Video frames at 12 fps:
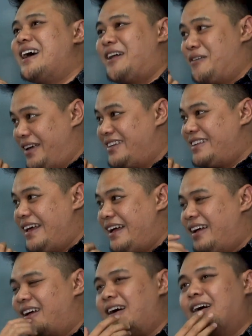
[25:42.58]
Along case
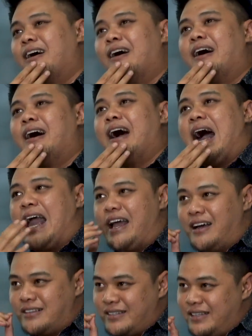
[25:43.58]
lah. I
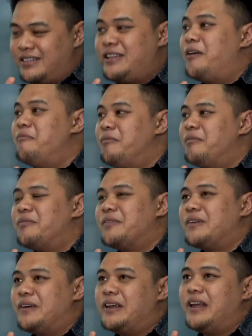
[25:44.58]
assist them.
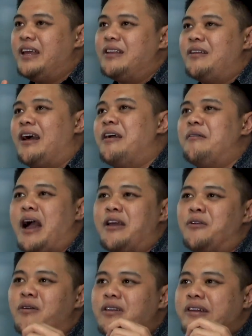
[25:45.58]
Okay. I
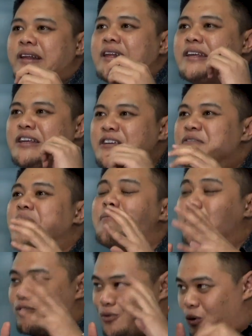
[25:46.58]
don't really give
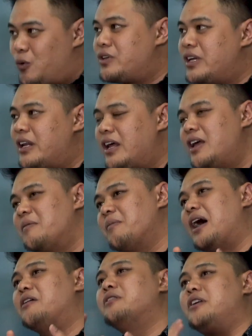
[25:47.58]
them the solution,
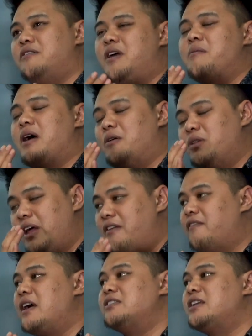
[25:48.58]
but I will
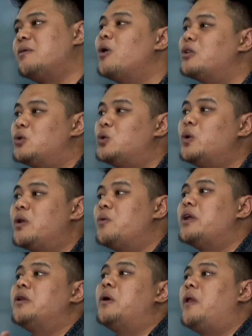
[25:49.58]
advise them what to do and
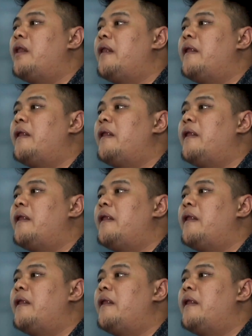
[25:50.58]
what not.